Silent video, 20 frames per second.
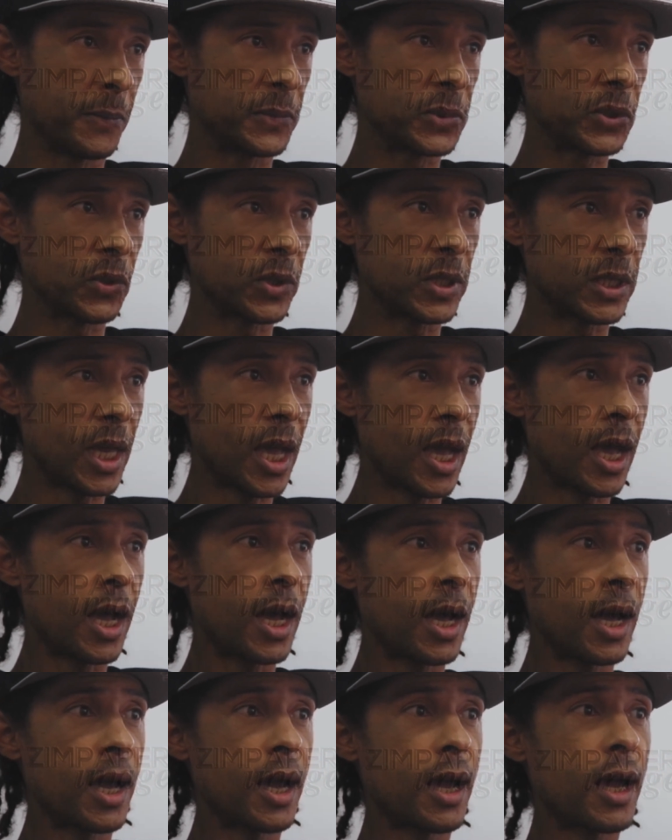So
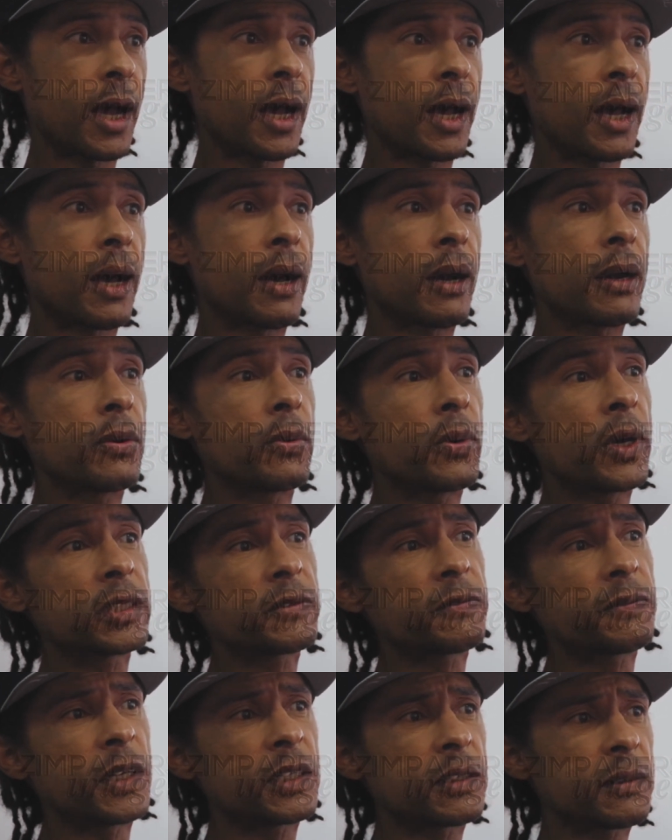yeah,
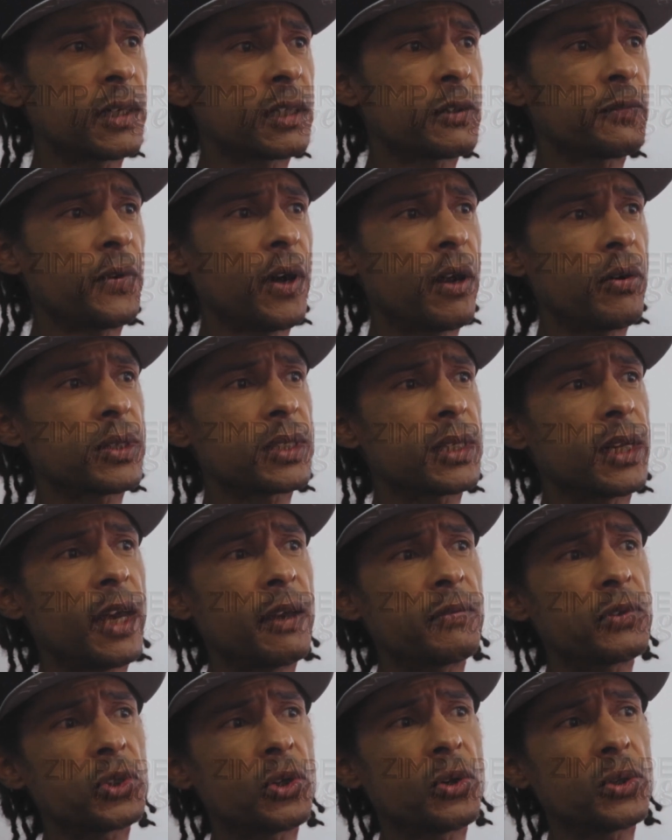as far as
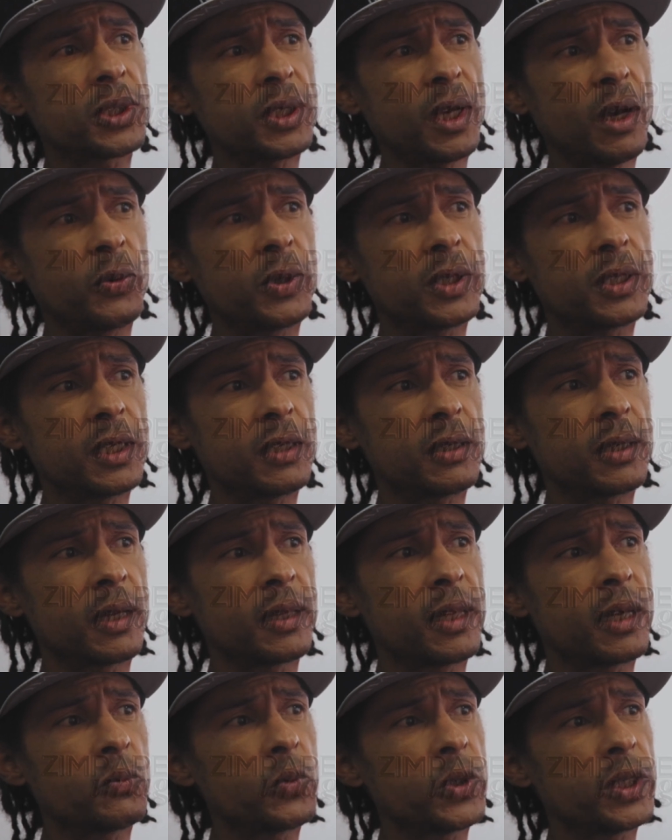live shows, yeah, we did,
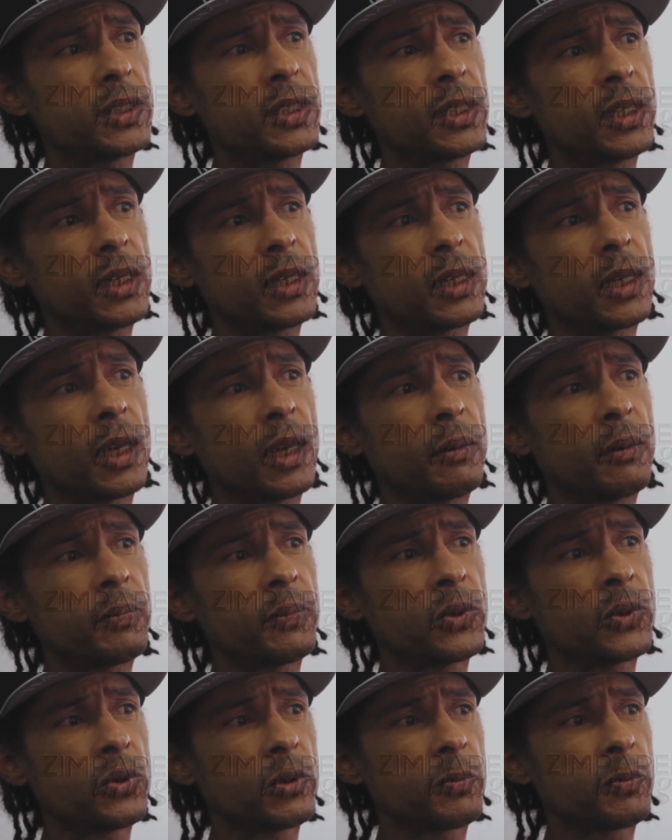and then we did a
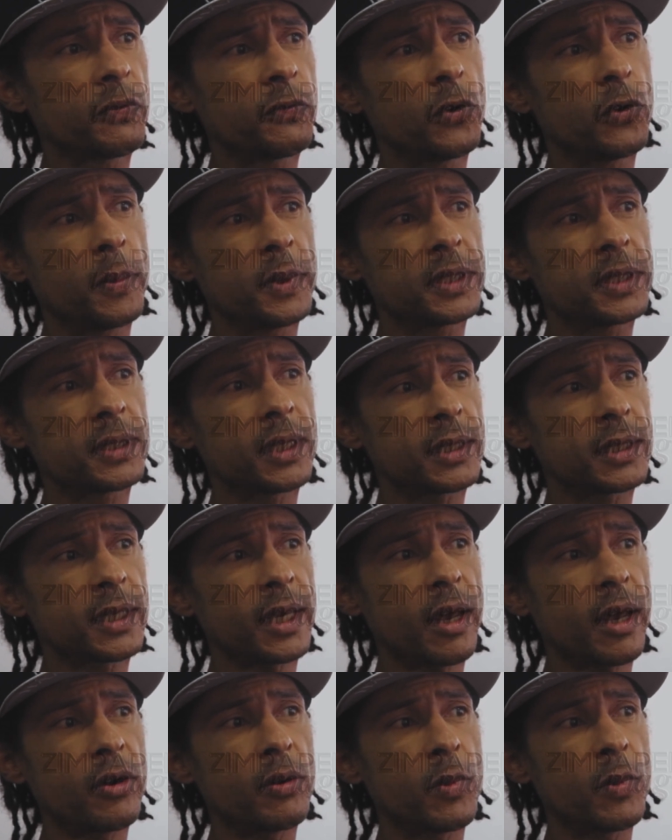good performance at
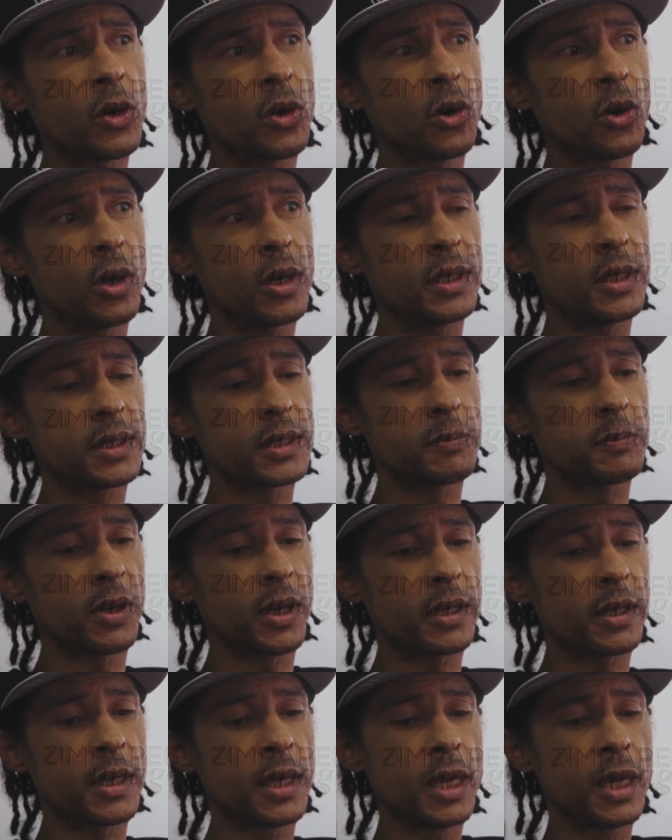Harry Margolis,
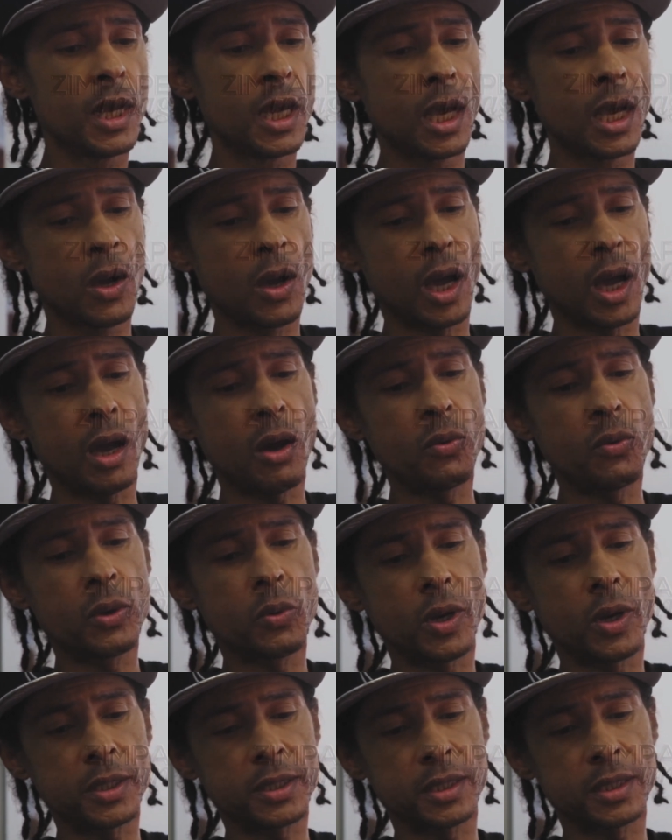but how we
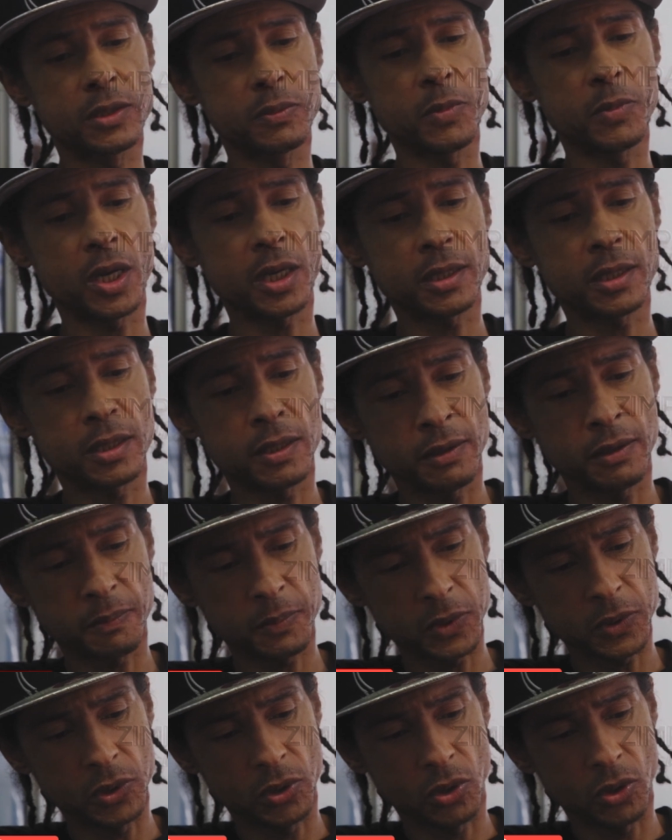wanted to market
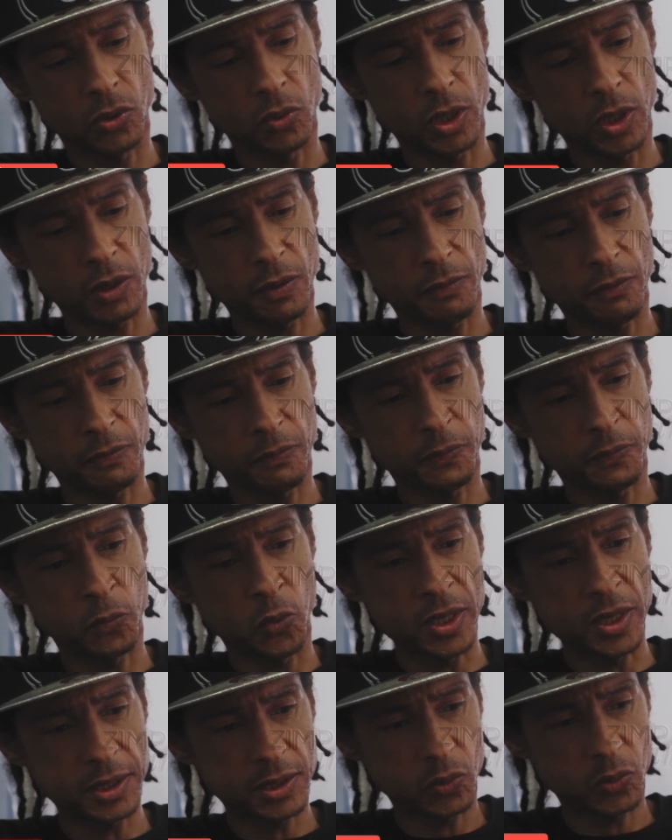it, you know,
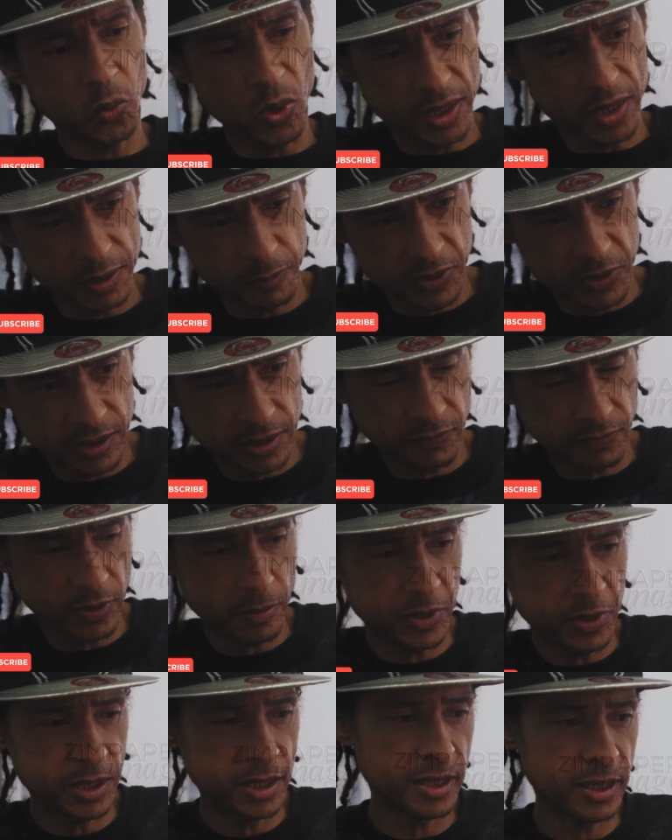once Piece of
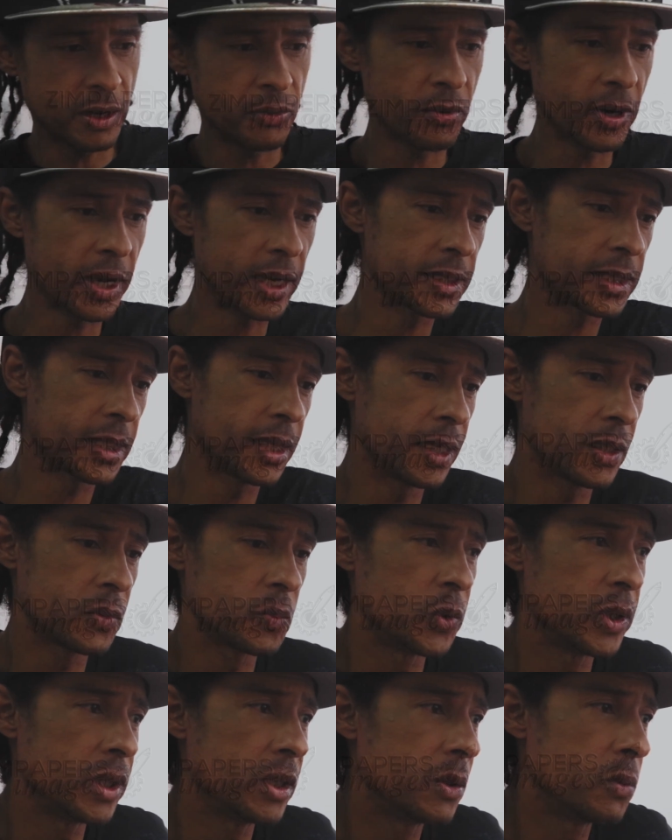Ebony, That Rise
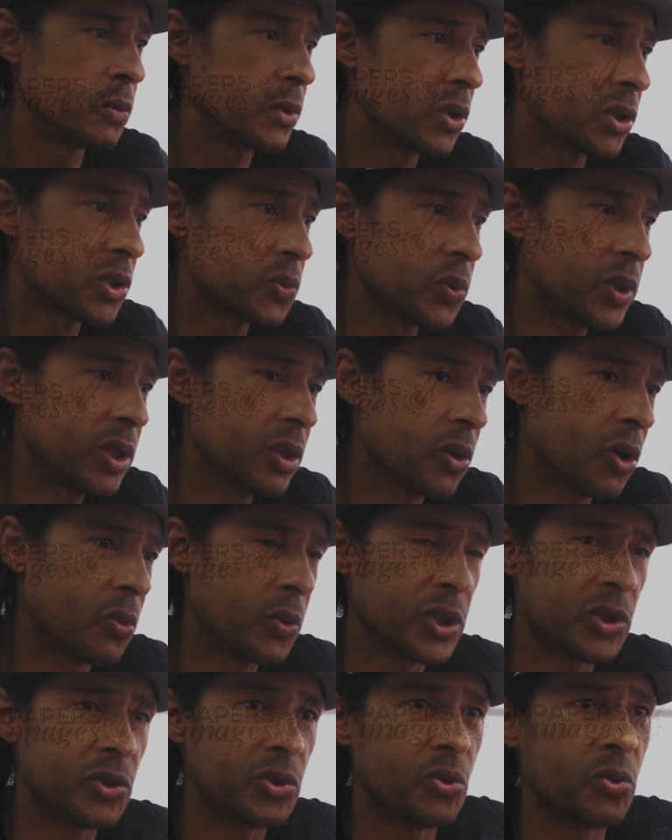hit, because we
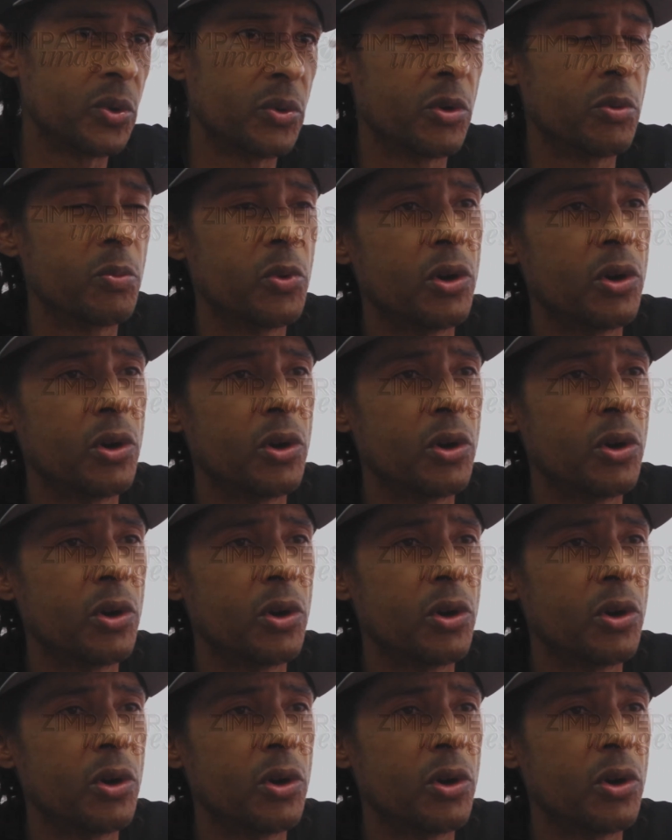always knew we were